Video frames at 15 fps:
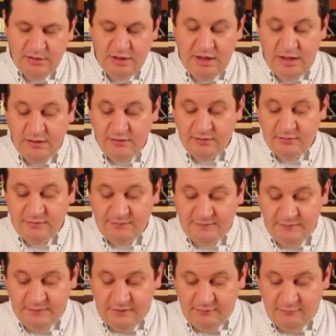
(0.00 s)
And
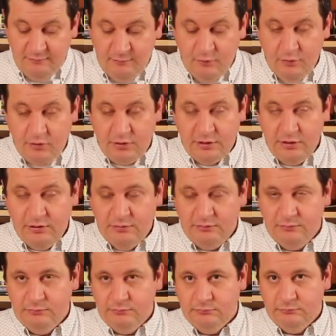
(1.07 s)
therefore,
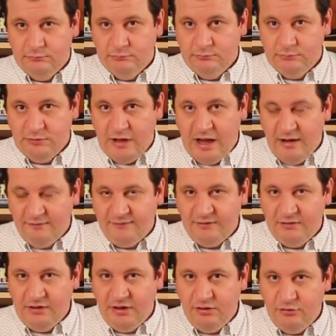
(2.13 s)
after
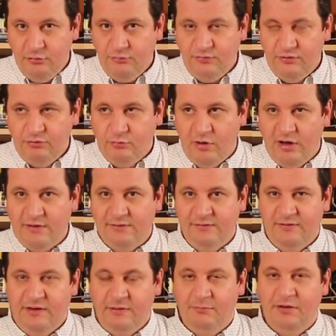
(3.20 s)
the induced ones,
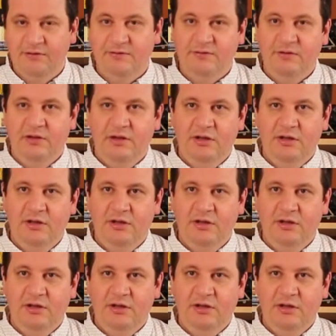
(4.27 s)
that means